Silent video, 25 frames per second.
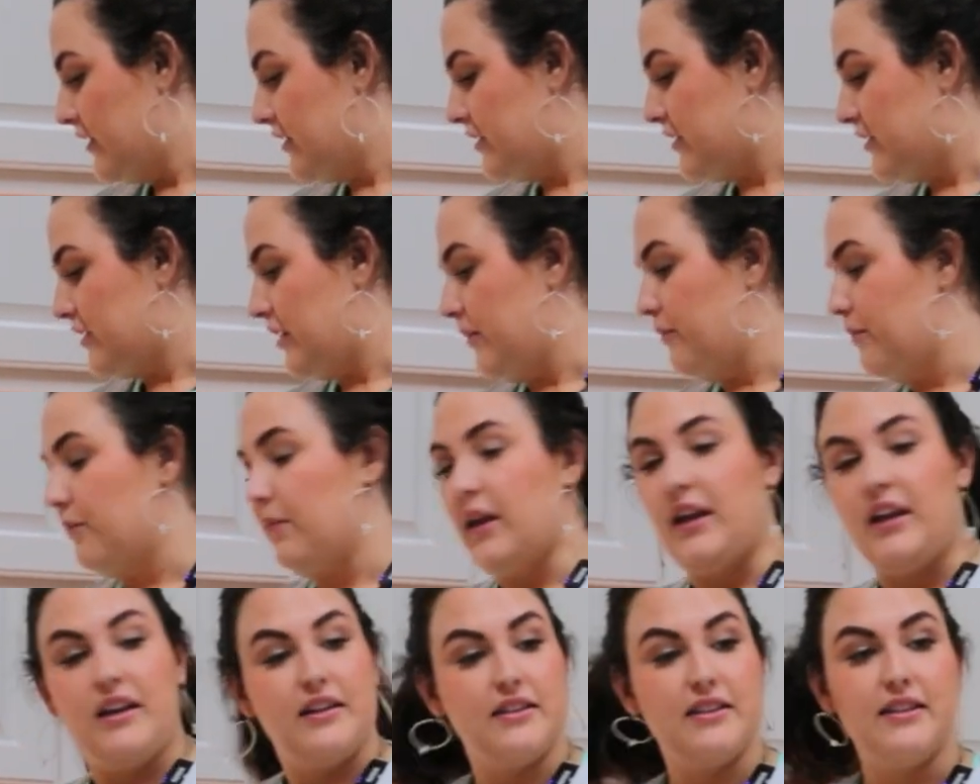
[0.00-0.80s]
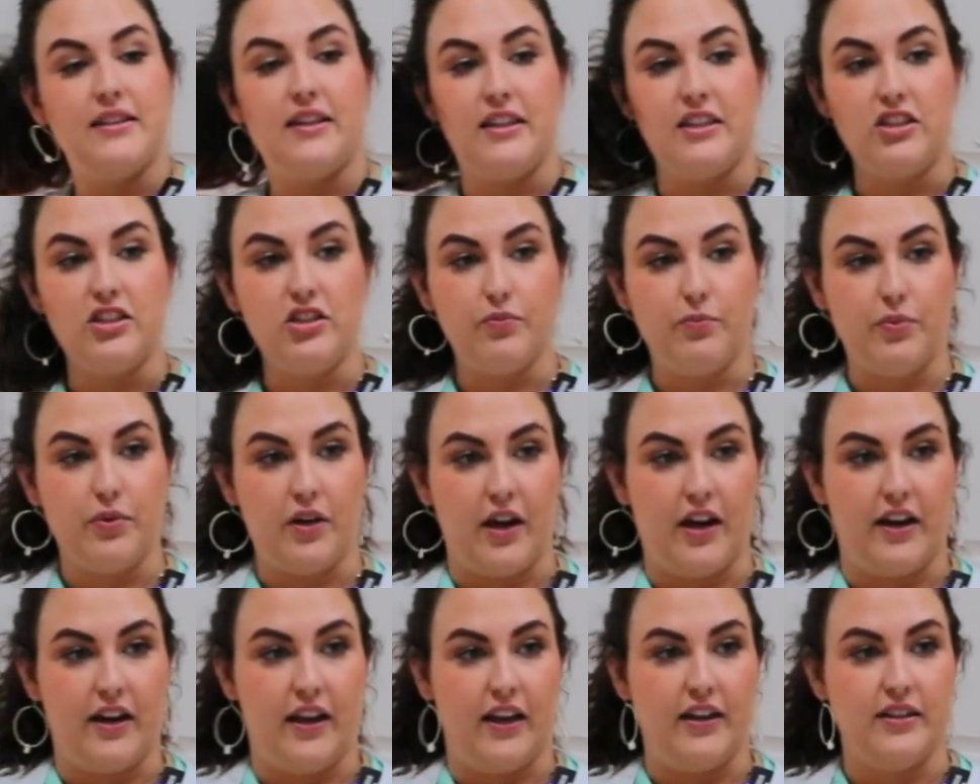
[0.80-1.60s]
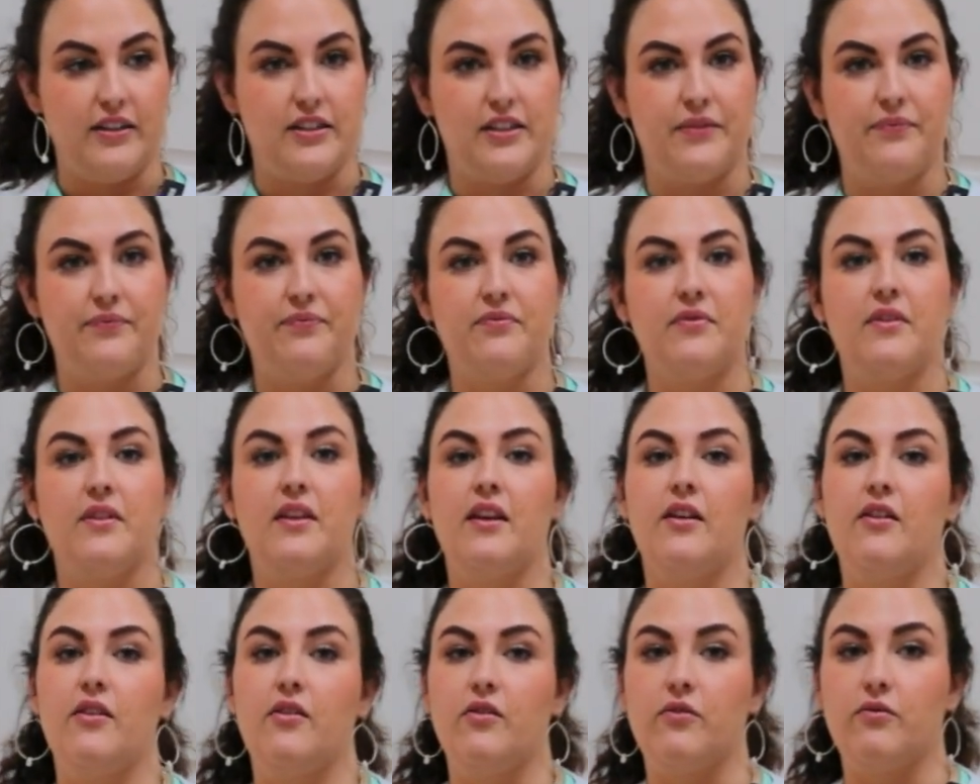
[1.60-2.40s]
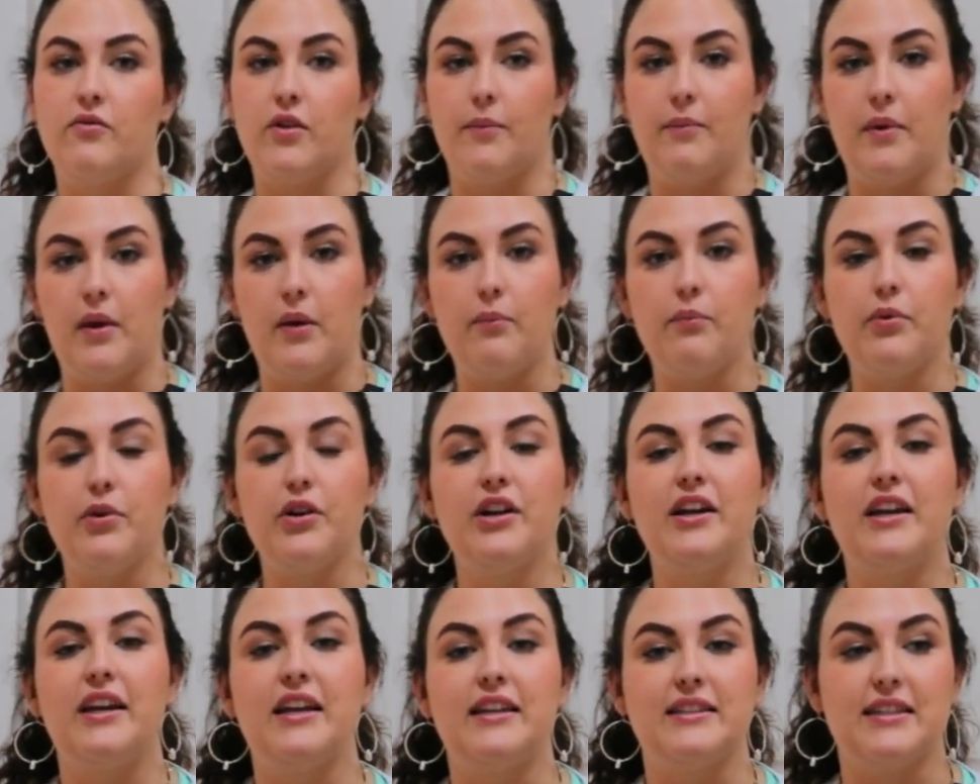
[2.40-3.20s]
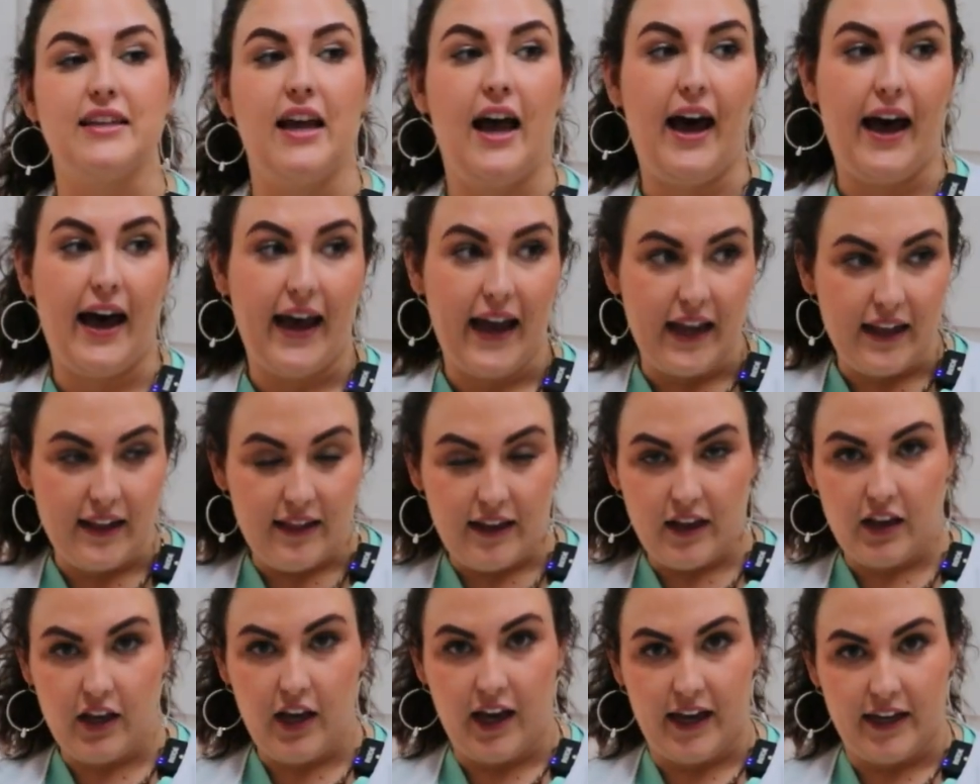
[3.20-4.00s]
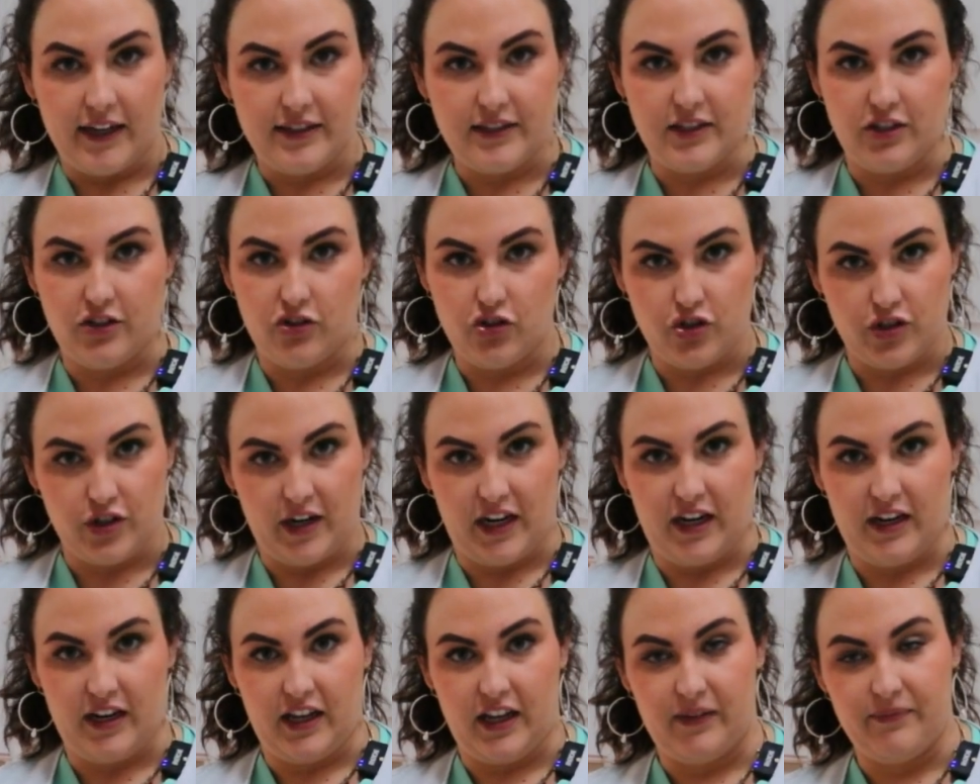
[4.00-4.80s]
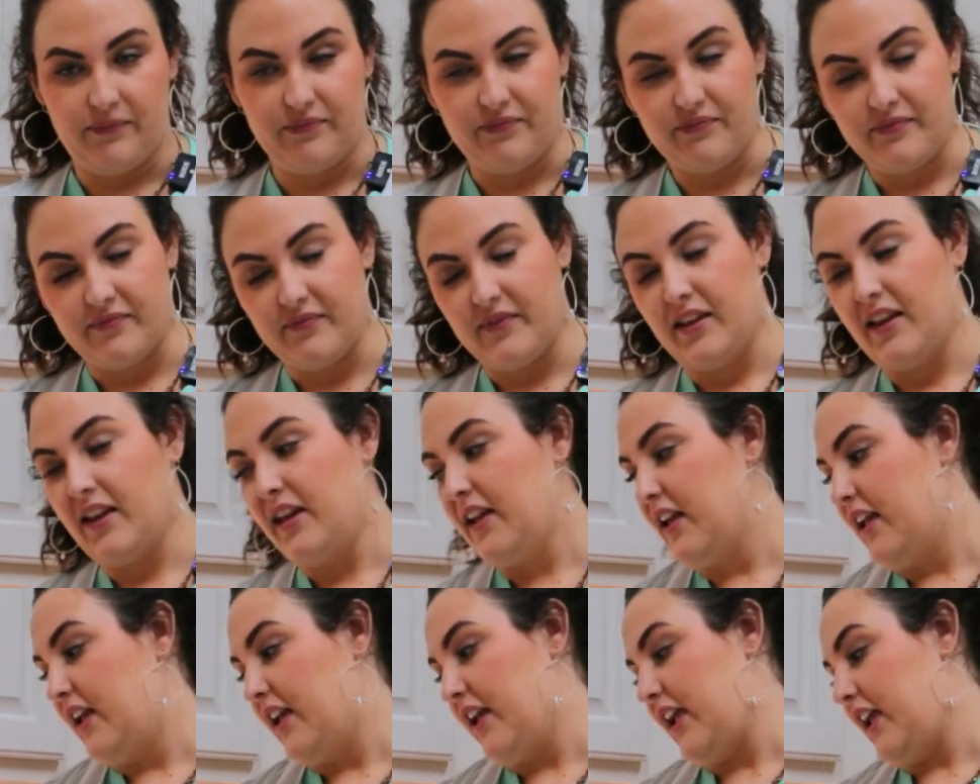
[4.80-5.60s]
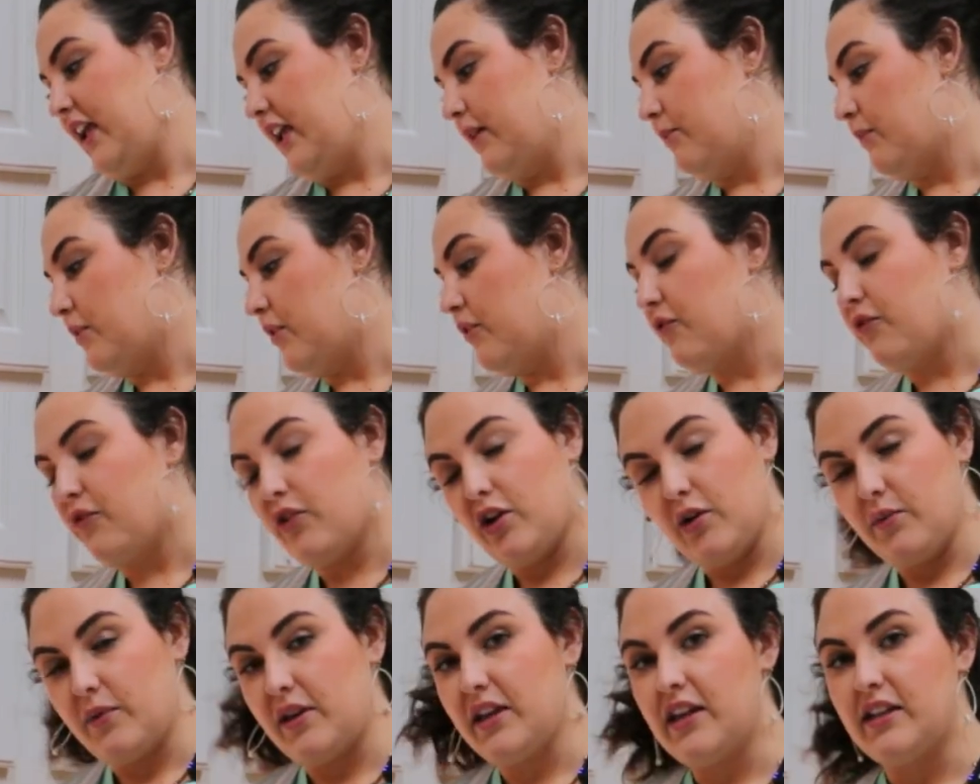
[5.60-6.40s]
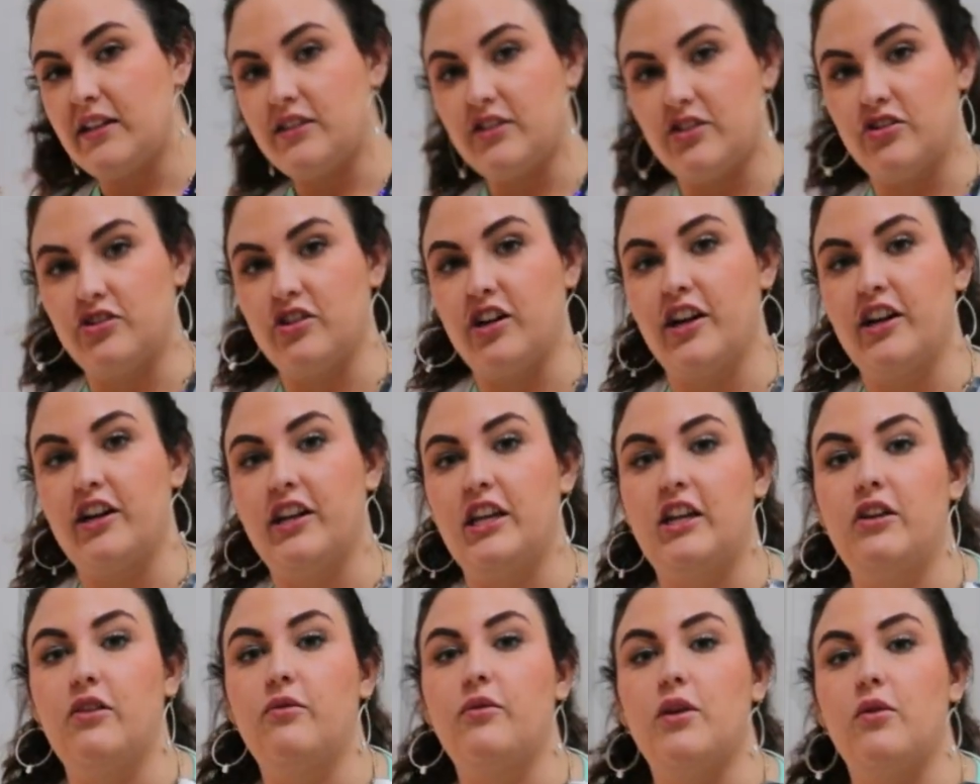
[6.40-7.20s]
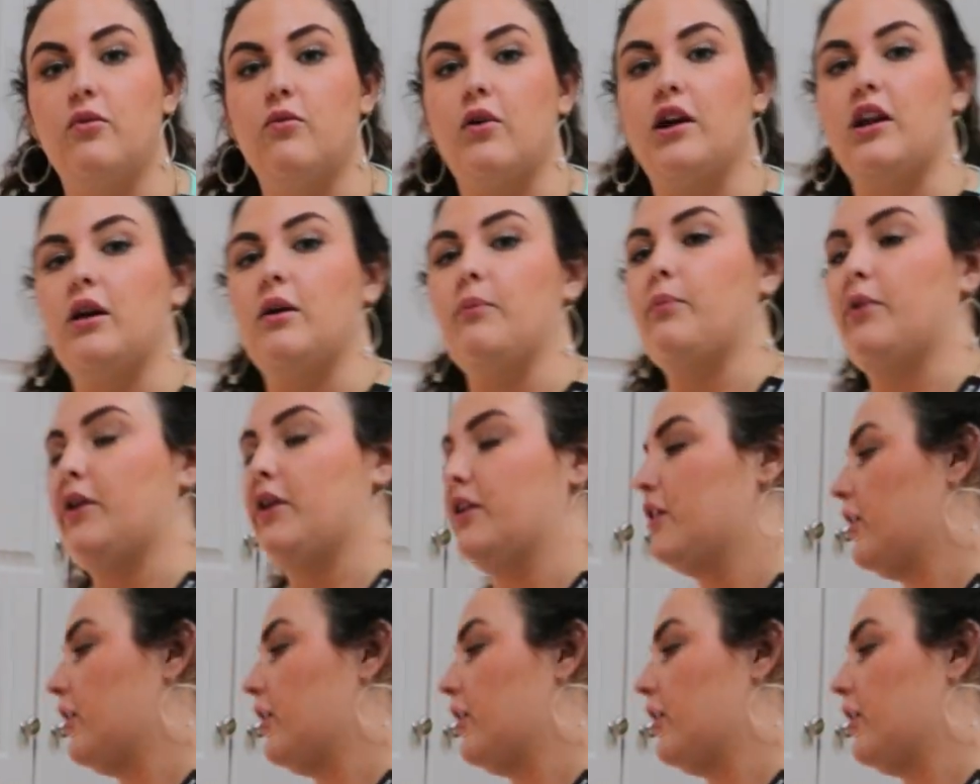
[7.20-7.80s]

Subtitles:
To mix this product, remember it's highly concentrated. And before we get started, we want to put